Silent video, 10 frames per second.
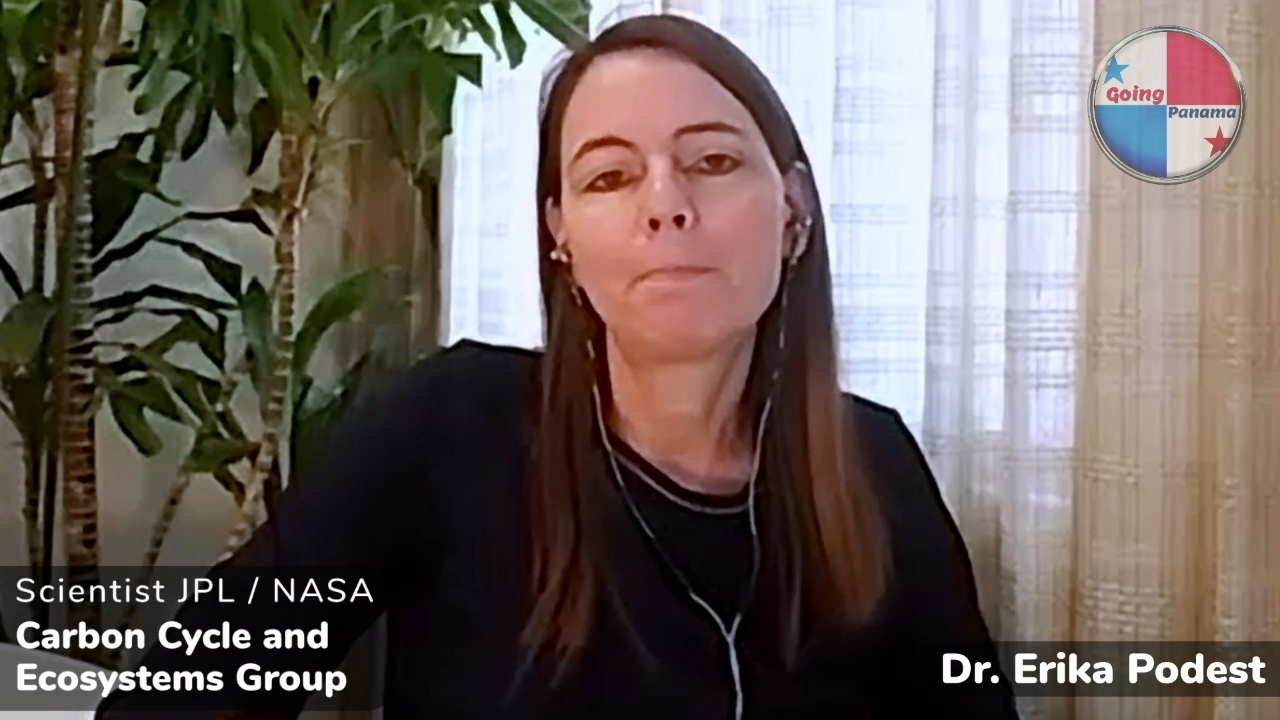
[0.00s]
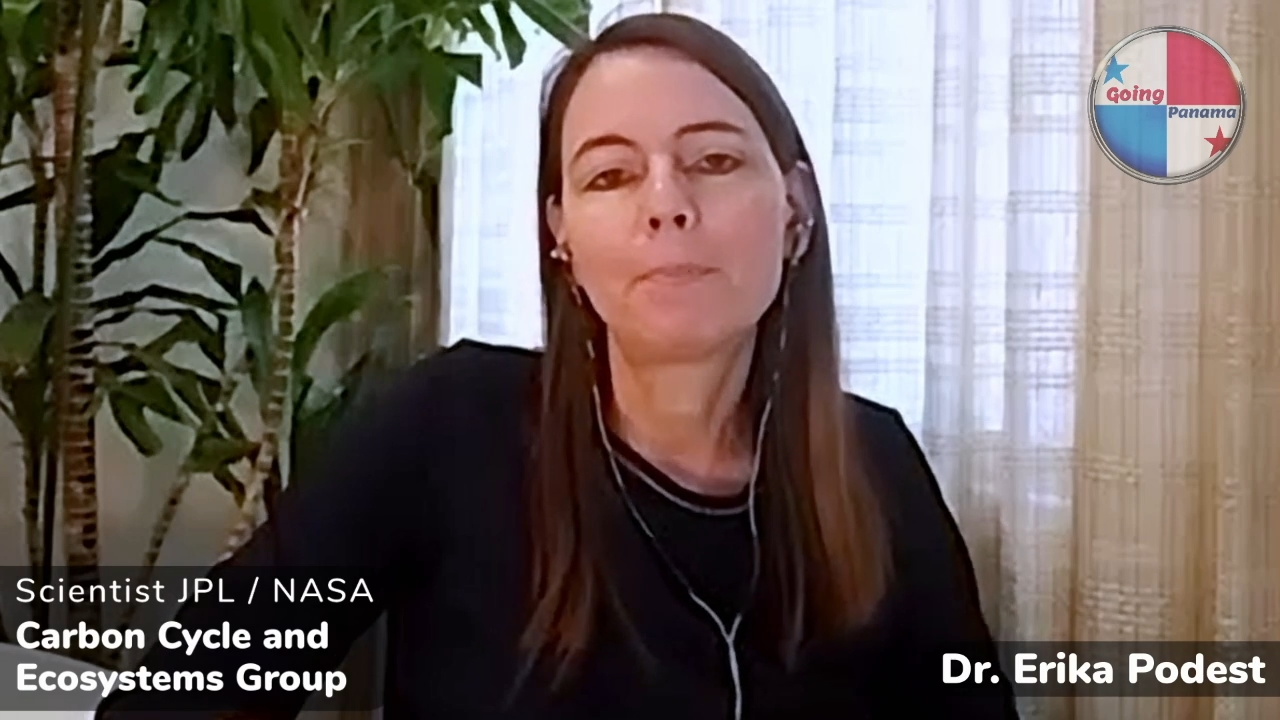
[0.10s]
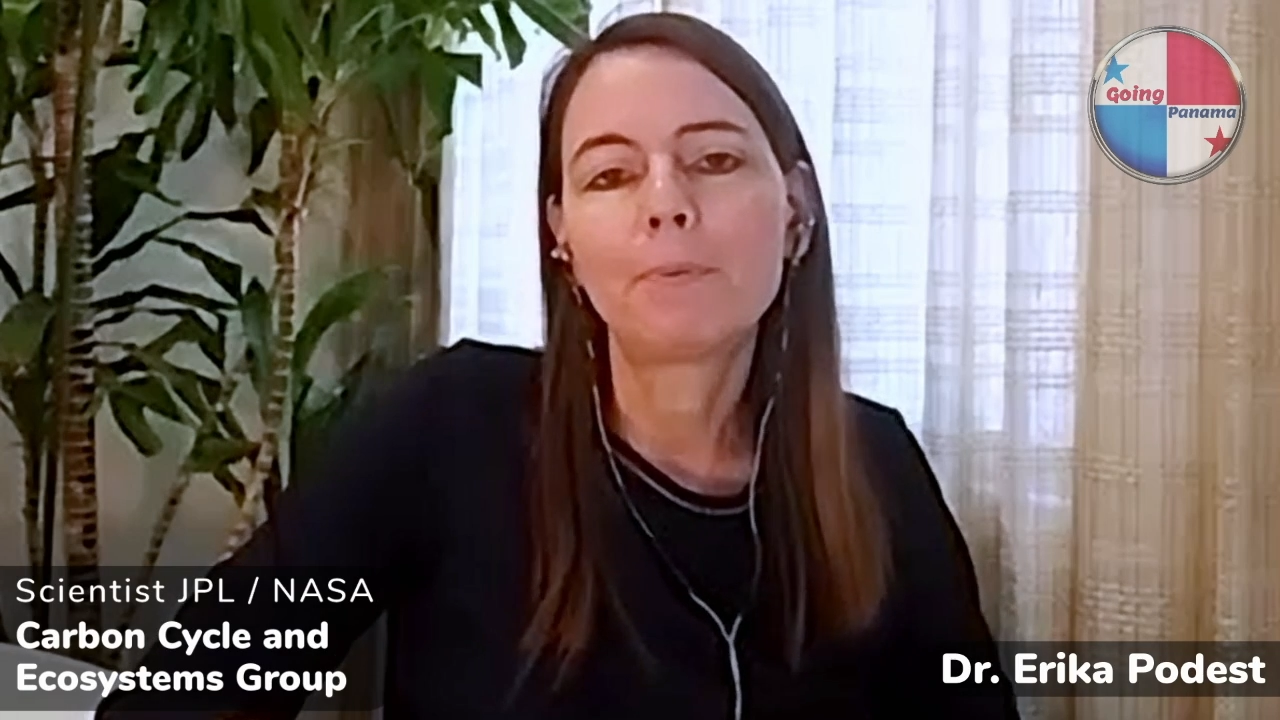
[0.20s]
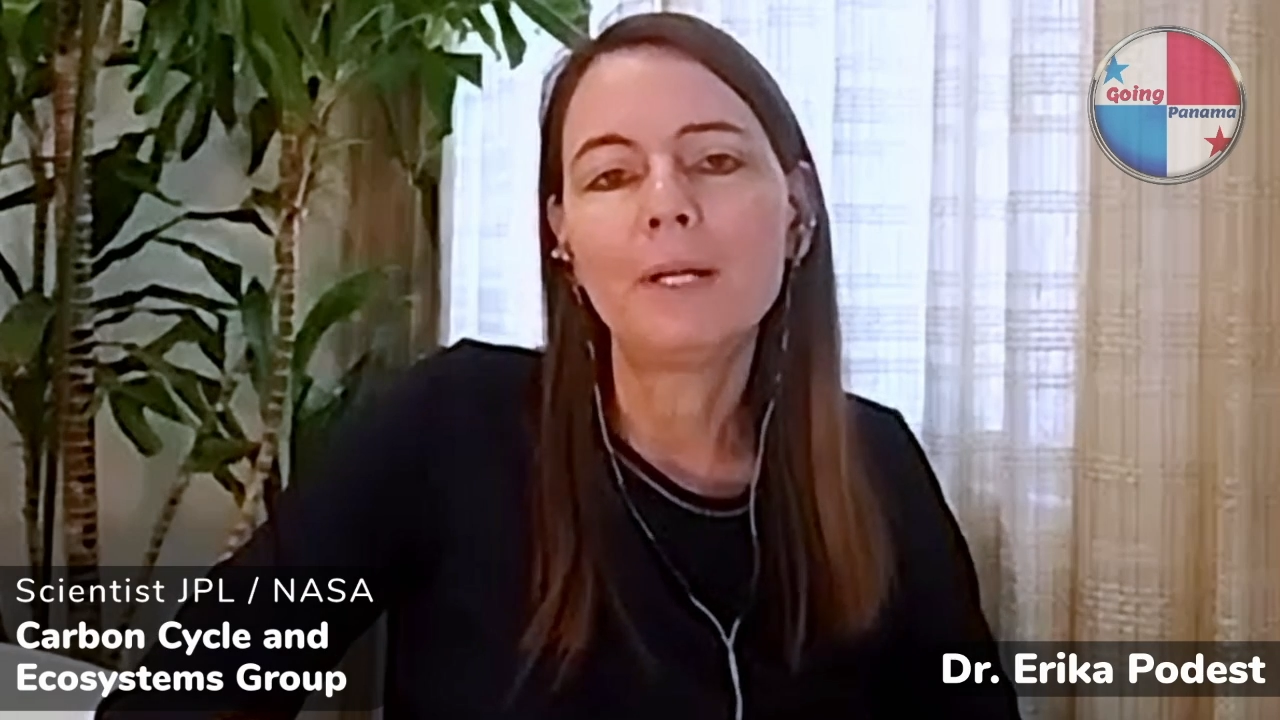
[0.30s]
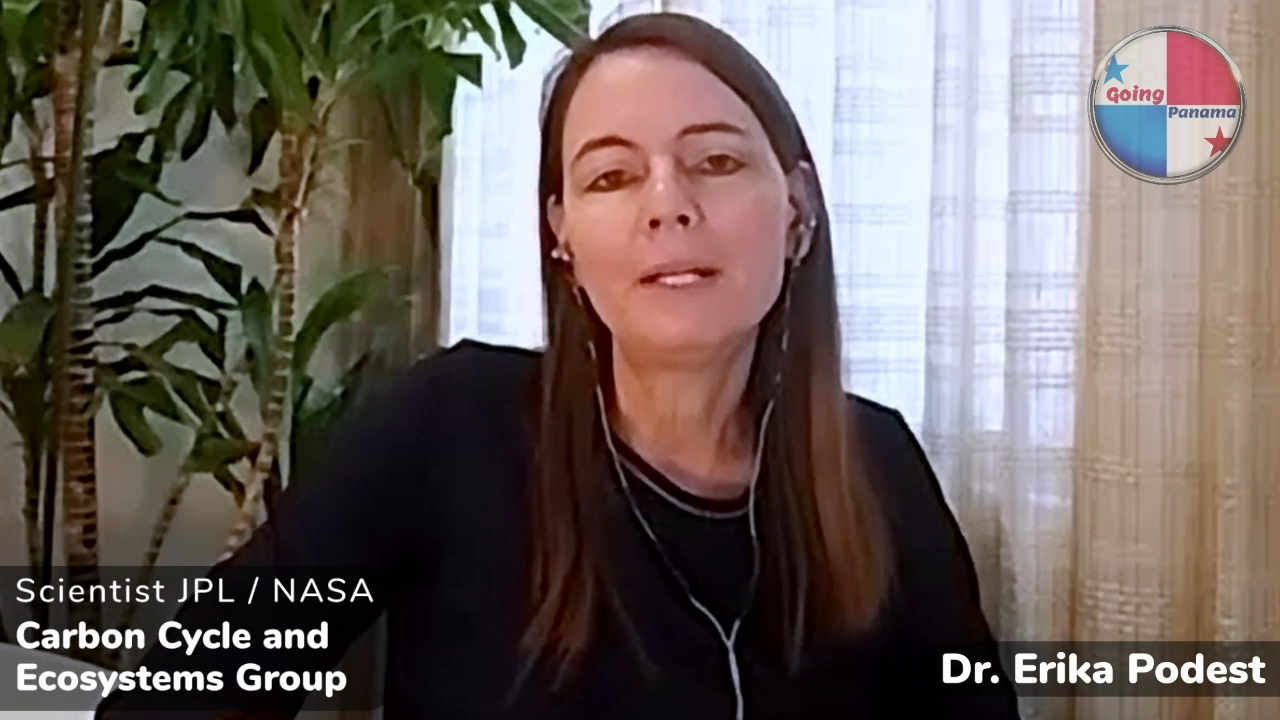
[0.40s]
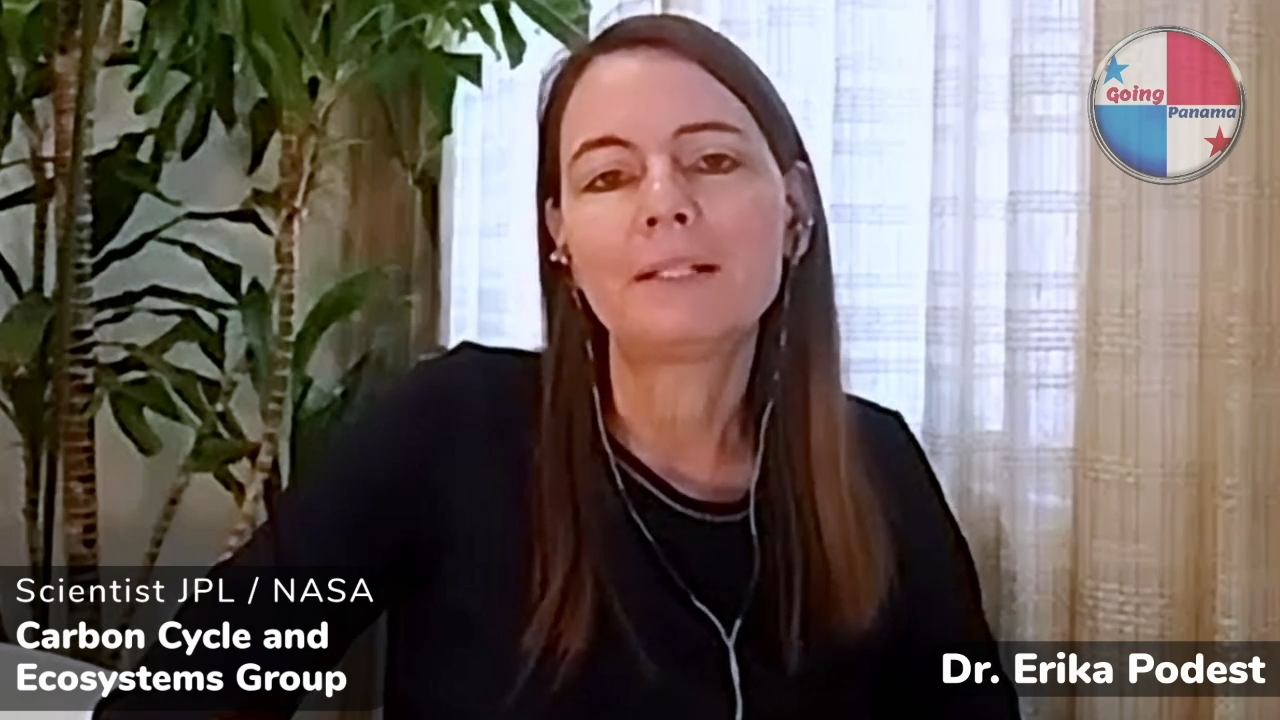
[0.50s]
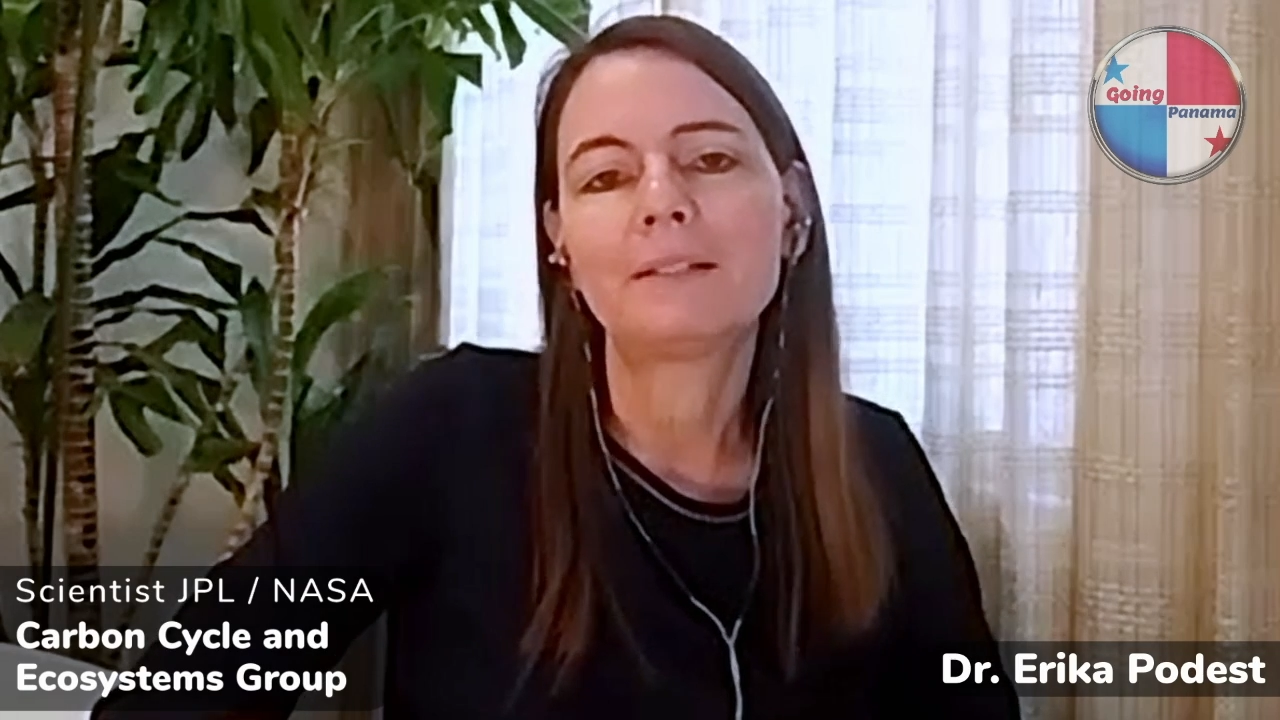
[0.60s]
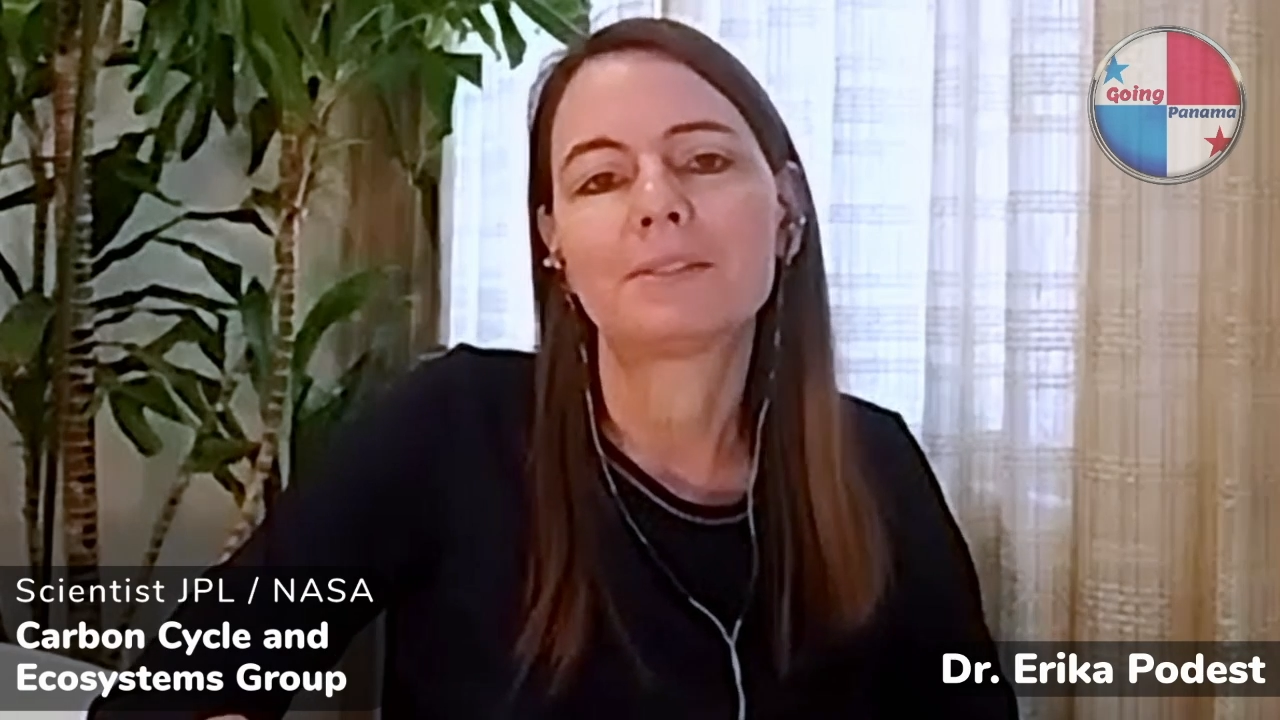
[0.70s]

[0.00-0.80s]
bring